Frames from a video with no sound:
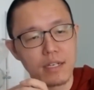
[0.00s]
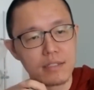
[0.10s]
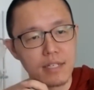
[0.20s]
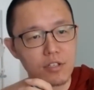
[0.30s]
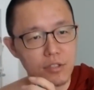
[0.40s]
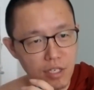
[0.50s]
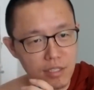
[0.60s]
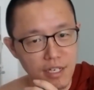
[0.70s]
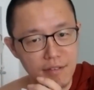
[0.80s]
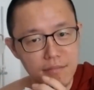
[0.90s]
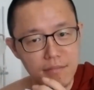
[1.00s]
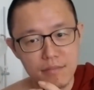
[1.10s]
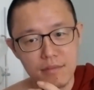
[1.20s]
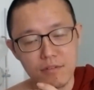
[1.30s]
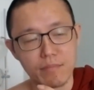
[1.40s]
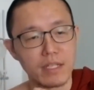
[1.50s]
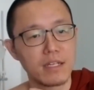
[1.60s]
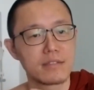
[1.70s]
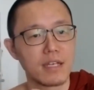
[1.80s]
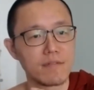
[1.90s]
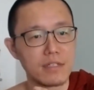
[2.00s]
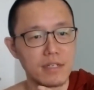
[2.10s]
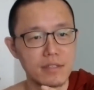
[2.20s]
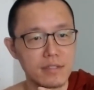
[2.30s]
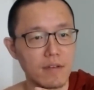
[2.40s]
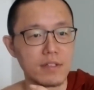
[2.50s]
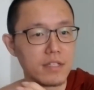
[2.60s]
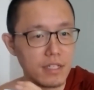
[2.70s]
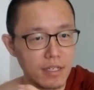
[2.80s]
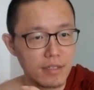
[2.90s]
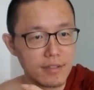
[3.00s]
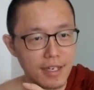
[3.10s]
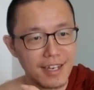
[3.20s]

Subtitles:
such a short time, we may take 7 years, 70 years,